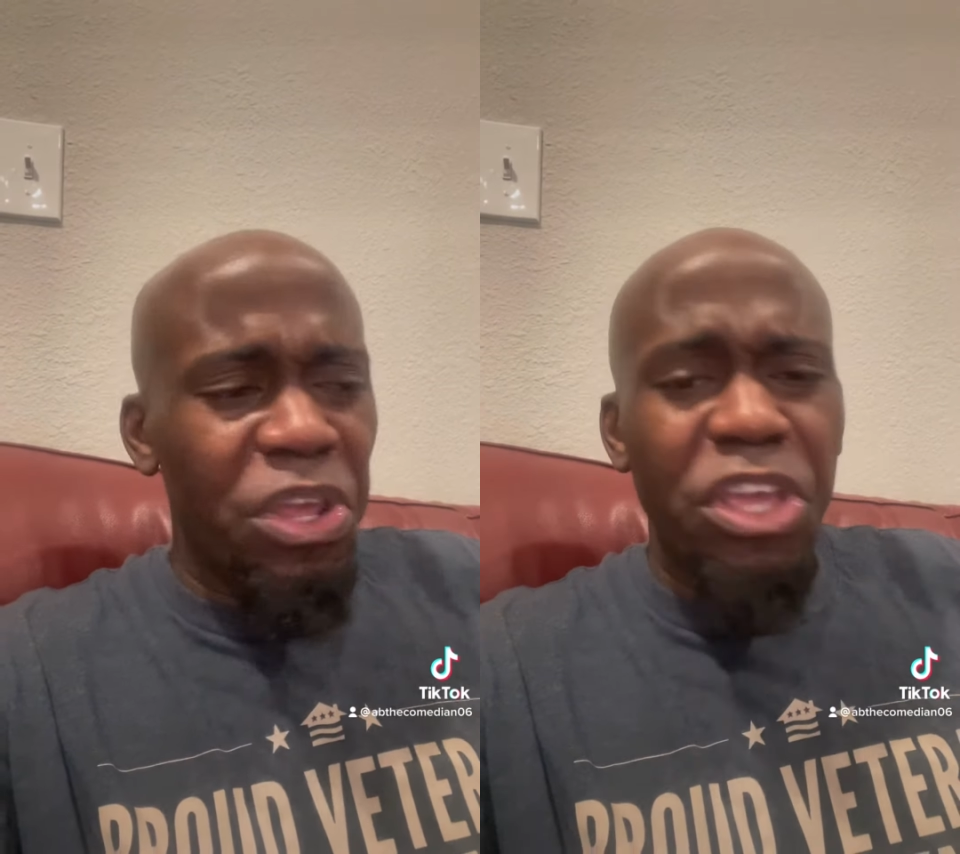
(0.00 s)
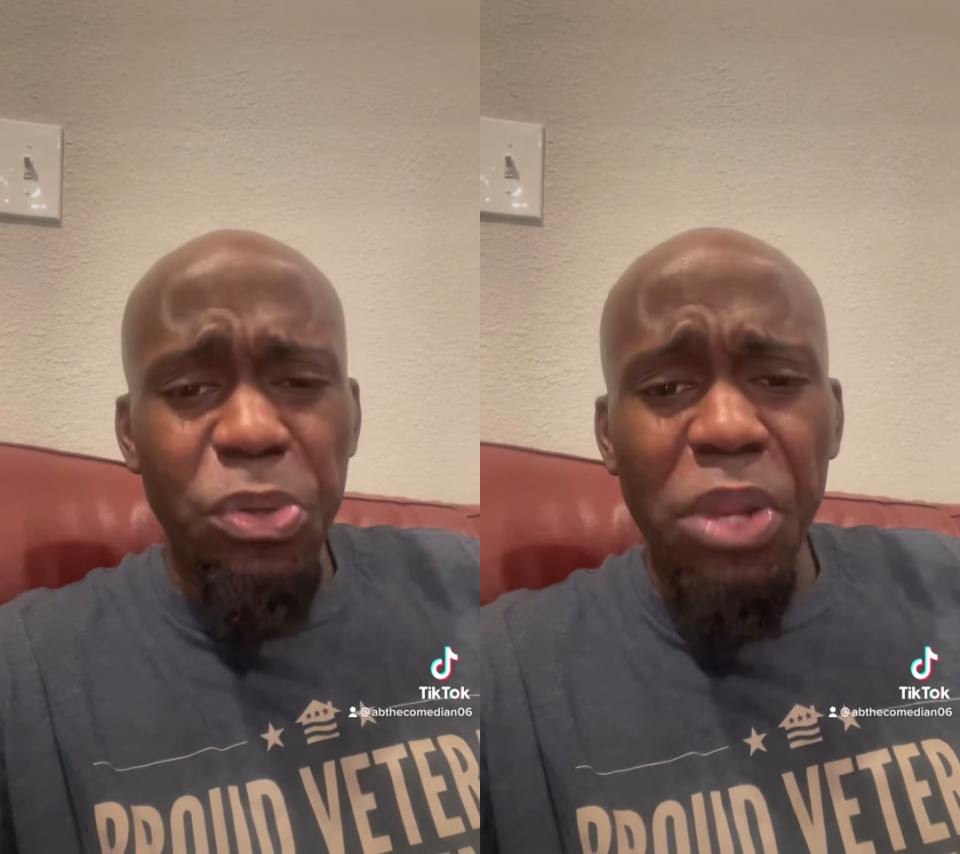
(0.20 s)

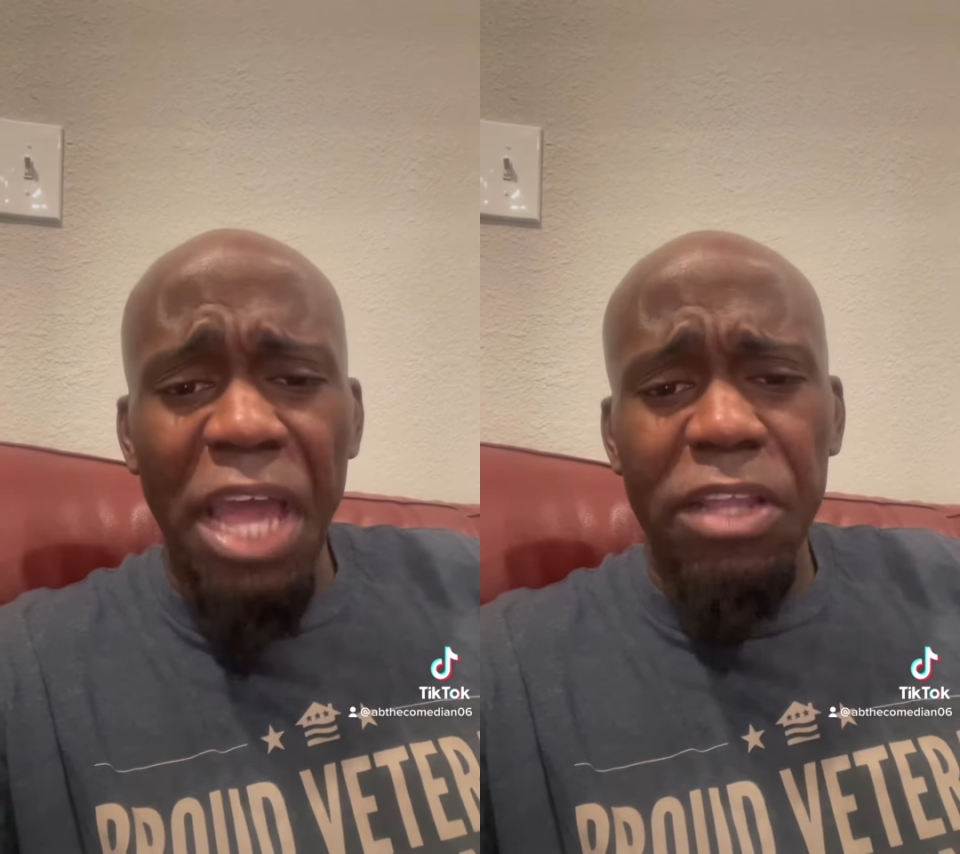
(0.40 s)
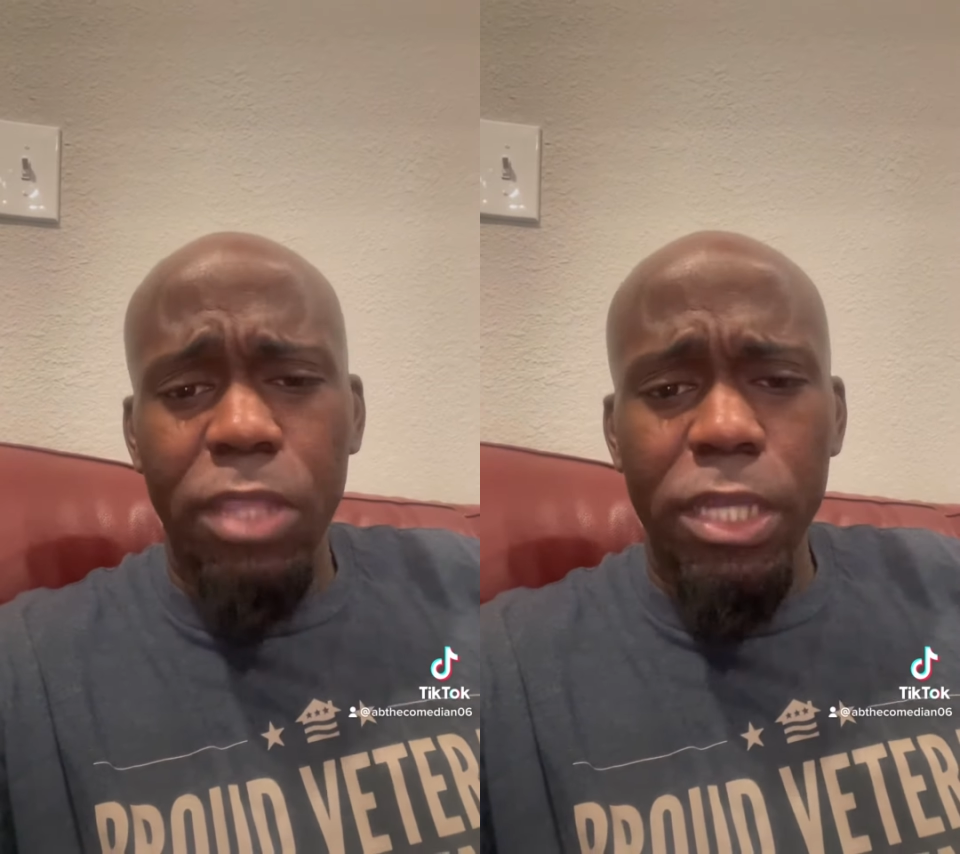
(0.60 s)
and you
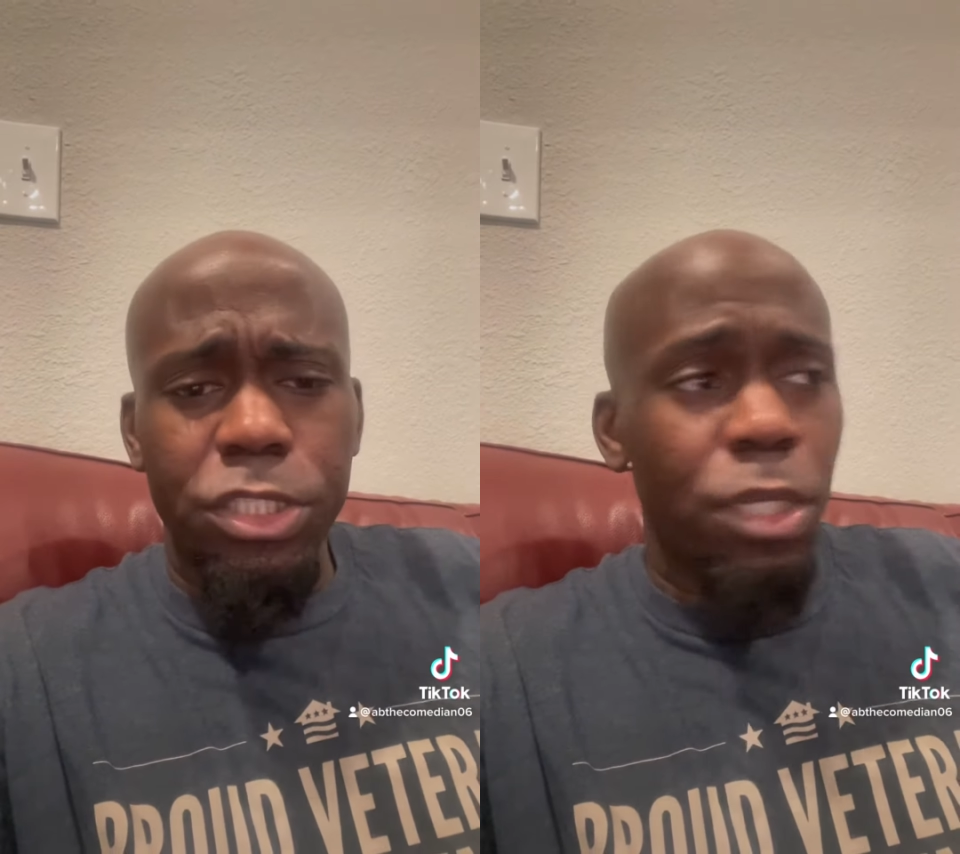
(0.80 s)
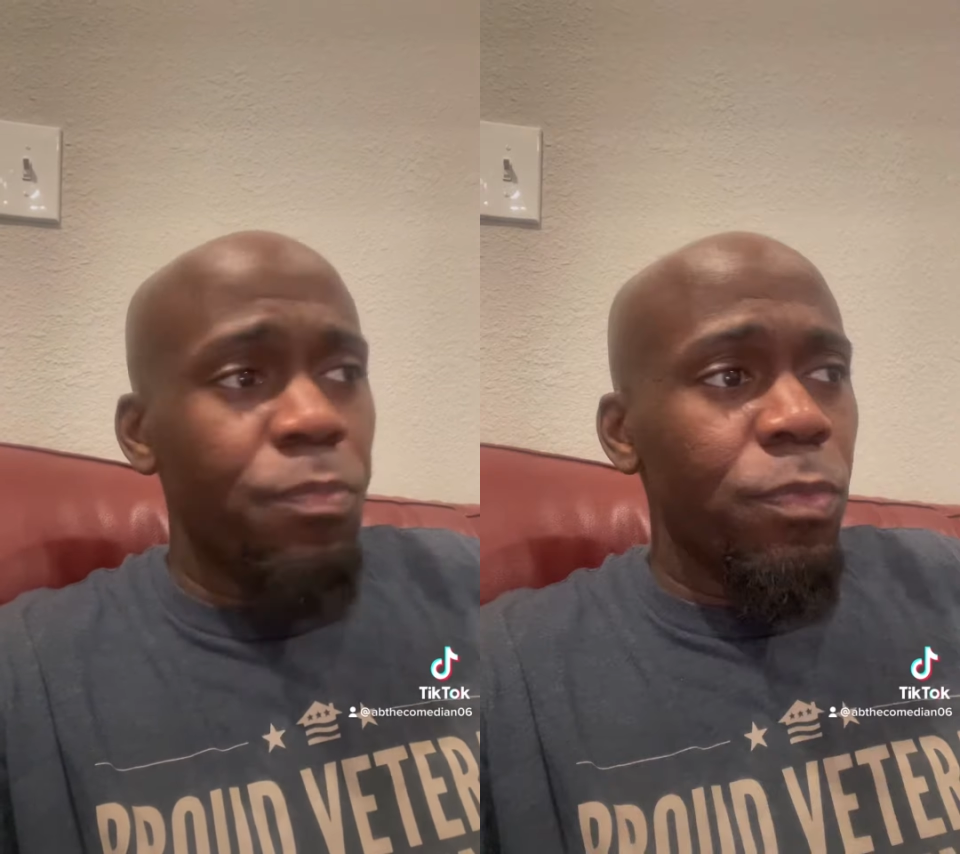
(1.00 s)
like that
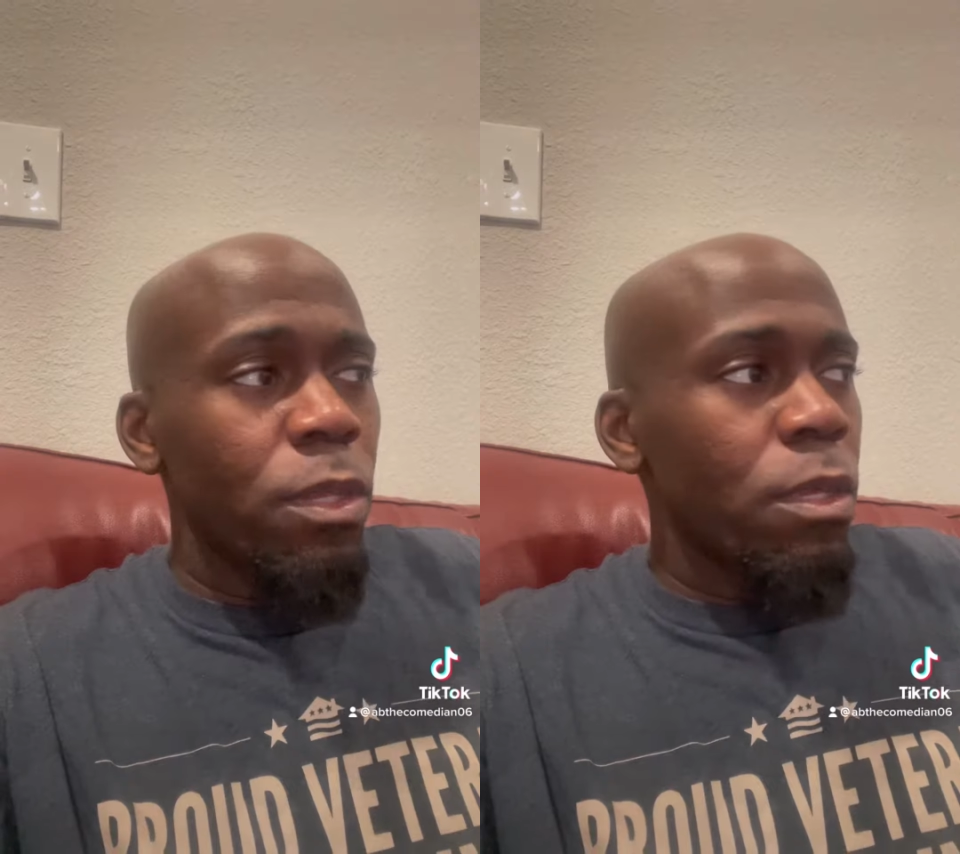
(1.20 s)
shit.